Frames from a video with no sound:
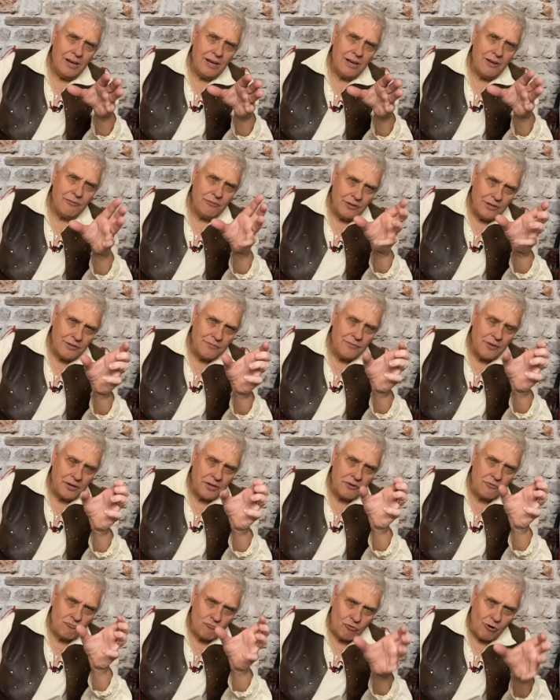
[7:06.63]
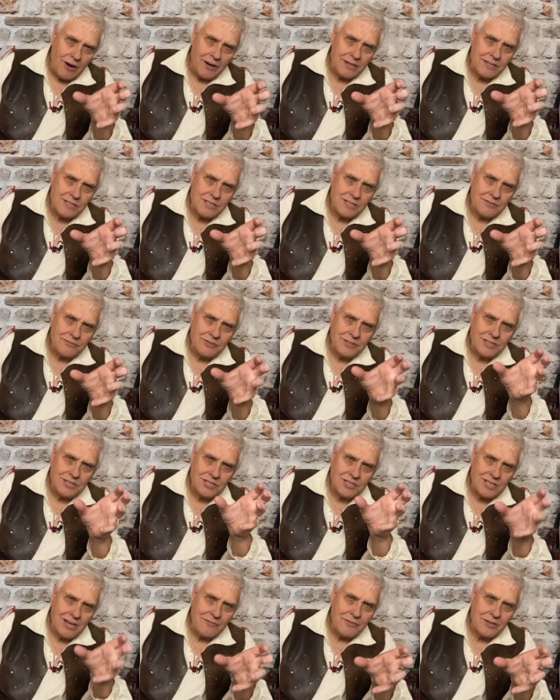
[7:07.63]
if he'd have done it right, if he'd have
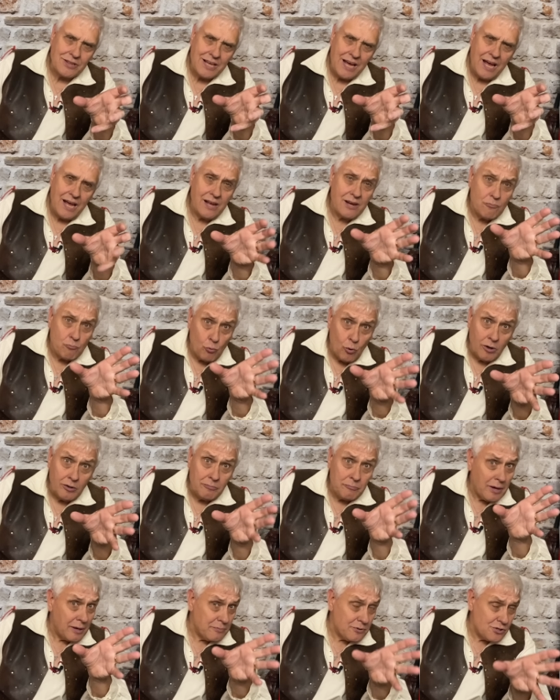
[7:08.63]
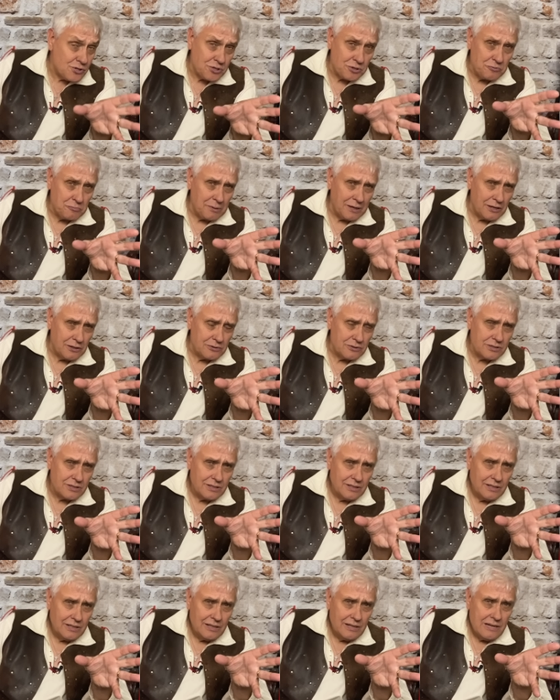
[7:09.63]
severed the head one, maybe two blows,
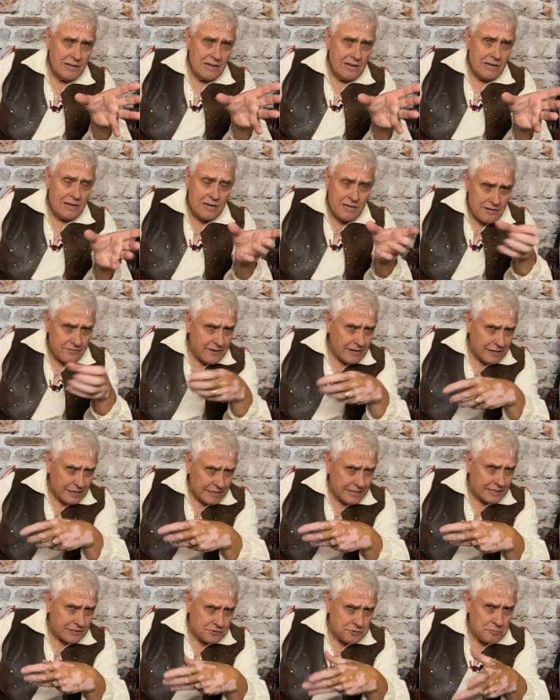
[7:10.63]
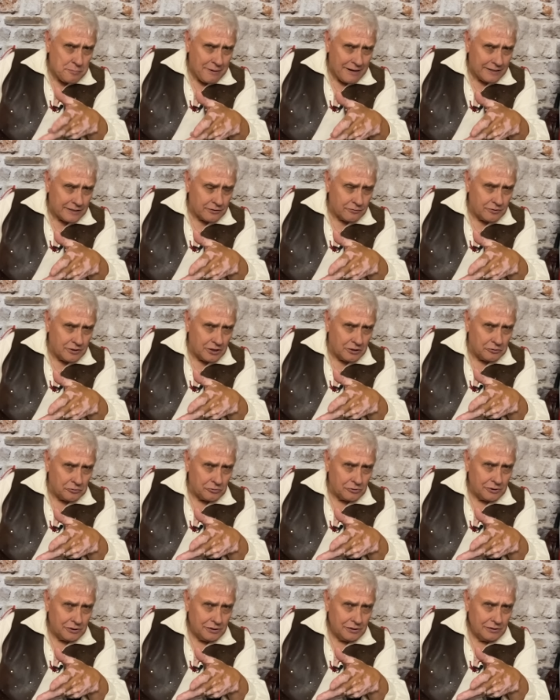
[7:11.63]
he'd have had an extra bag of
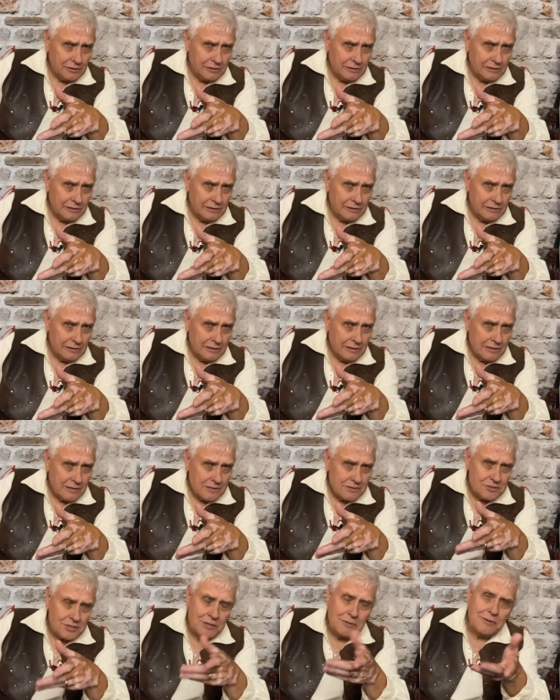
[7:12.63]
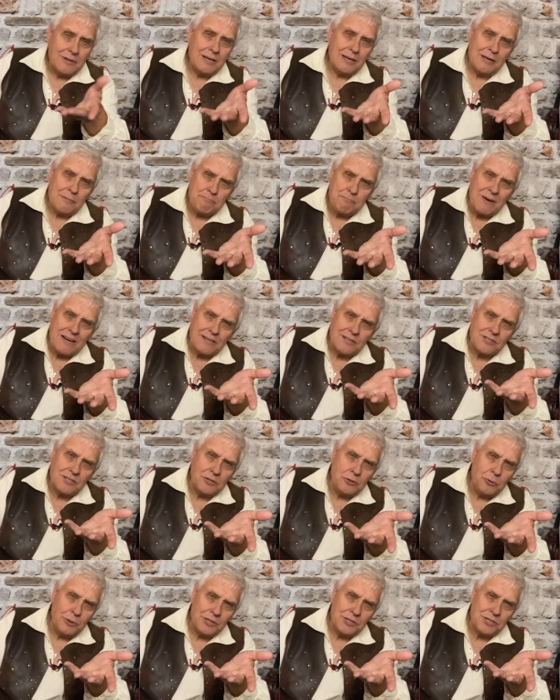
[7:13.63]
gold. So it begs the
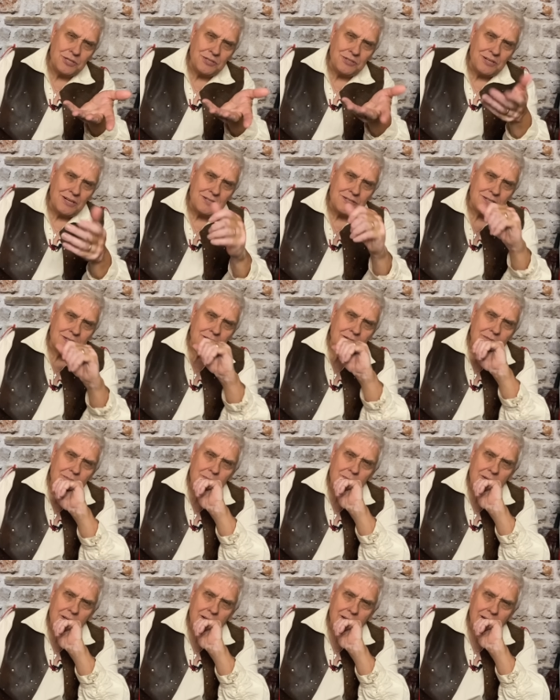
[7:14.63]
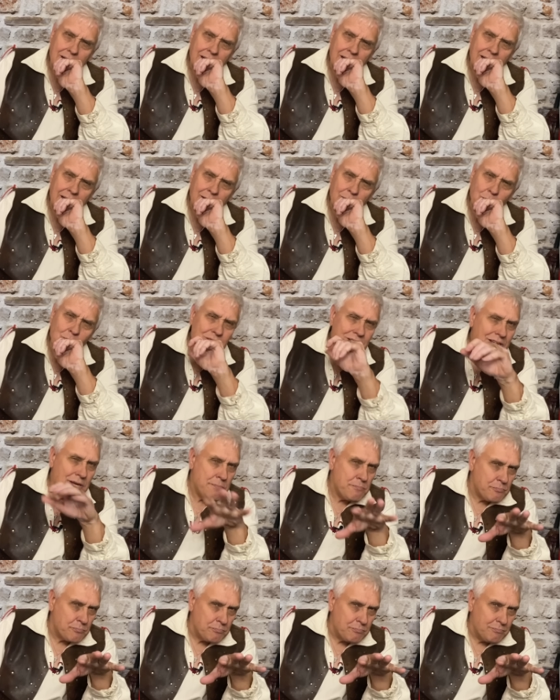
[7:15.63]
question, doesn't it? Uh, was
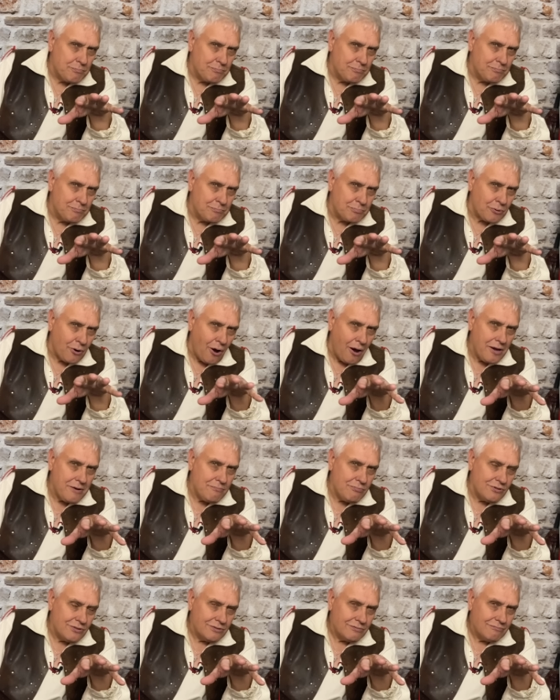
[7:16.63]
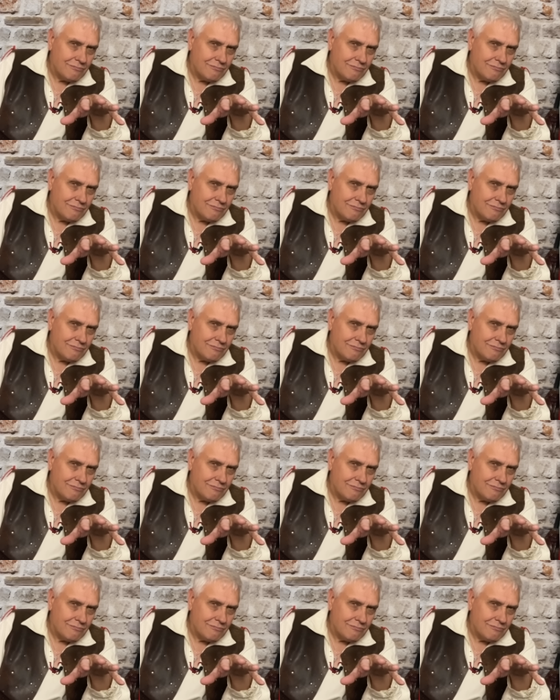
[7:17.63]
he bribed,